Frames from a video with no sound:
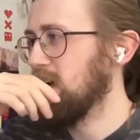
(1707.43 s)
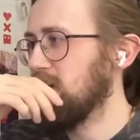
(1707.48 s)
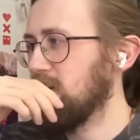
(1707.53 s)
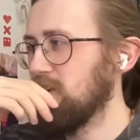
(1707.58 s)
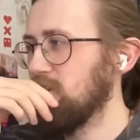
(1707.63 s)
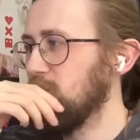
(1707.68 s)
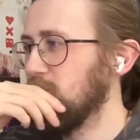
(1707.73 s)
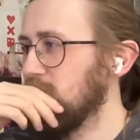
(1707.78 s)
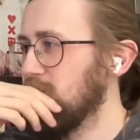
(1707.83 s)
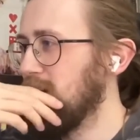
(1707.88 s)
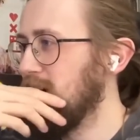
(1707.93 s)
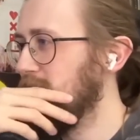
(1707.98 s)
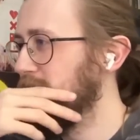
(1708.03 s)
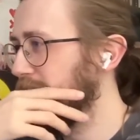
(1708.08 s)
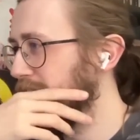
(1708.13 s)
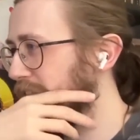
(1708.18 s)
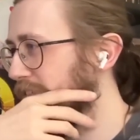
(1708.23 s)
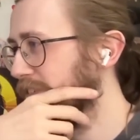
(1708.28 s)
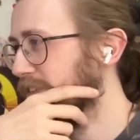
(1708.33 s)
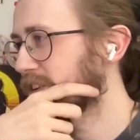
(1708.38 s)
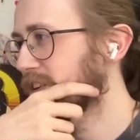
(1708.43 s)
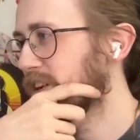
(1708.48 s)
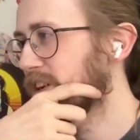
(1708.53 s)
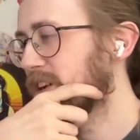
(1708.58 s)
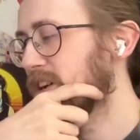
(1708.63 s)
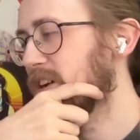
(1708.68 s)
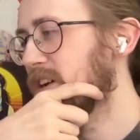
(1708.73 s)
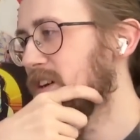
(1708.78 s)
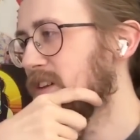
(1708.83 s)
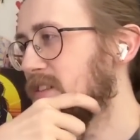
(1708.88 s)
snuck around
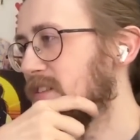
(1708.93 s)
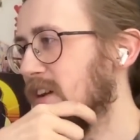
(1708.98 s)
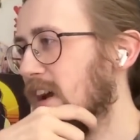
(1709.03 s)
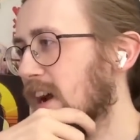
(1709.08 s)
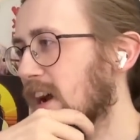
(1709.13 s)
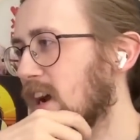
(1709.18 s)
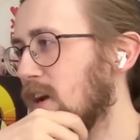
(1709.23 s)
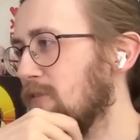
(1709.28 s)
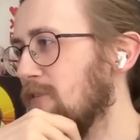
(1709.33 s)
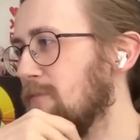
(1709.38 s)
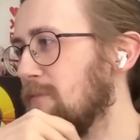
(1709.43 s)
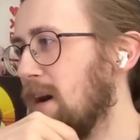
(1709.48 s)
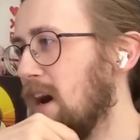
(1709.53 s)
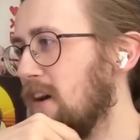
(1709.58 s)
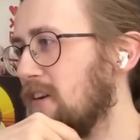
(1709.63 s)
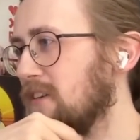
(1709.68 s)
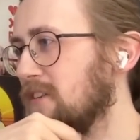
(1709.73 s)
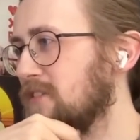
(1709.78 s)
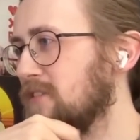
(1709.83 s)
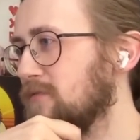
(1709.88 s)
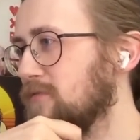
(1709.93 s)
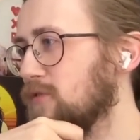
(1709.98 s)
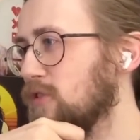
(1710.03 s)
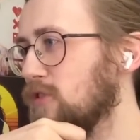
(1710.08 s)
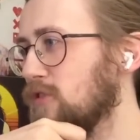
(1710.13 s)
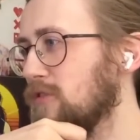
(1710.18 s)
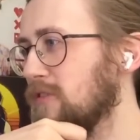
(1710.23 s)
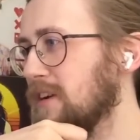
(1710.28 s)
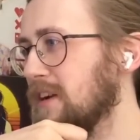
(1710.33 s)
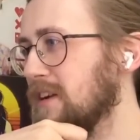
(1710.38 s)
to hang out with Paris and
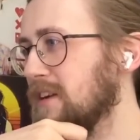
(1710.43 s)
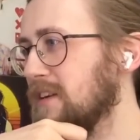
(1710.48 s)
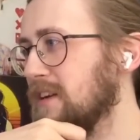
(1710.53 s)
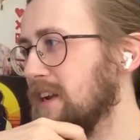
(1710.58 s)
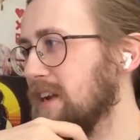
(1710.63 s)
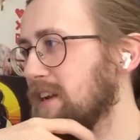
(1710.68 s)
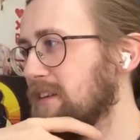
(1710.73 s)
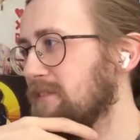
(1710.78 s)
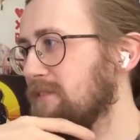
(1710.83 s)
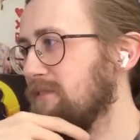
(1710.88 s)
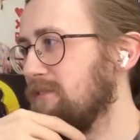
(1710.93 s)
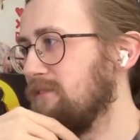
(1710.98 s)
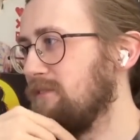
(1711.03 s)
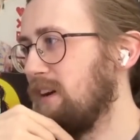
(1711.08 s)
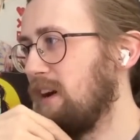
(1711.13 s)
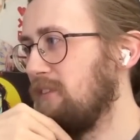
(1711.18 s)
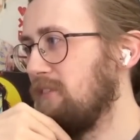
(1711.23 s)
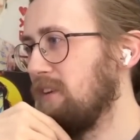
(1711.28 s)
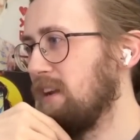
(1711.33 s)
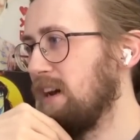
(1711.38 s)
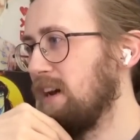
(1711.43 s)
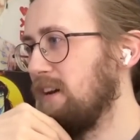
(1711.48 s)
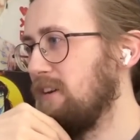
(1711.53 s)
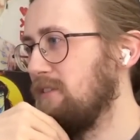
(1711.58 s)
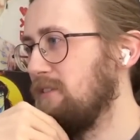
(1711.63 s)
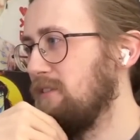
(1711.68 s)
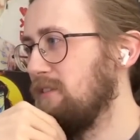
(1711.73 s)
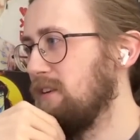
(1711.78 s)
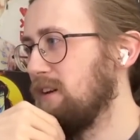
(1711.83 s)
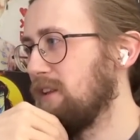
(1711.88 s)
Rory, and Dean found
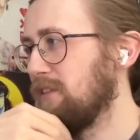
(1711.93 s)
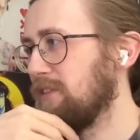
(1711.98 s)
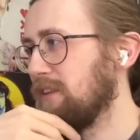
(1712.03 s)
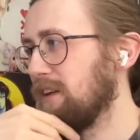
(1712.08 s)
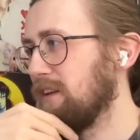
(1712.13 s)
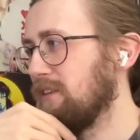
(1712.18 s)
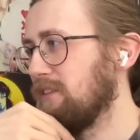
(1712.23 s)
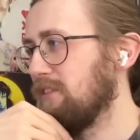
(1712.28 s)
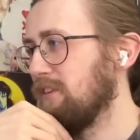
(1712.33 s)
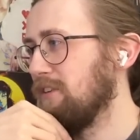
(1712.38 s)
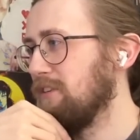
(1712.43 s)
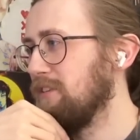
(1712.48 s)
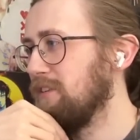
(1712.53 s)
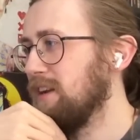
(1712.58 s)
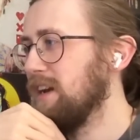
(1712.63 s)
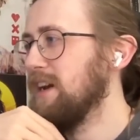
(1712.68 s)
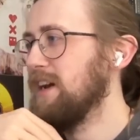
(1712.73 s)
out, I think, so...